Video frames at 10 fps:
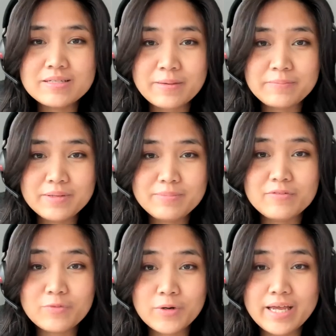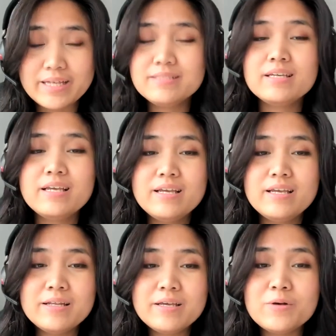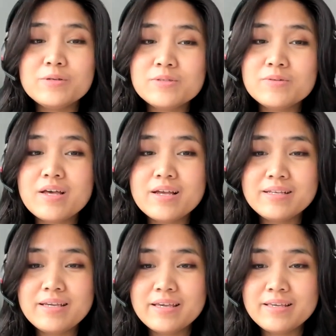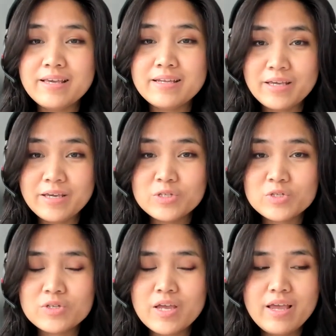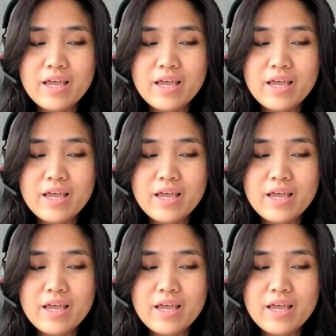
to type me beforehand, and I also got EIE and H.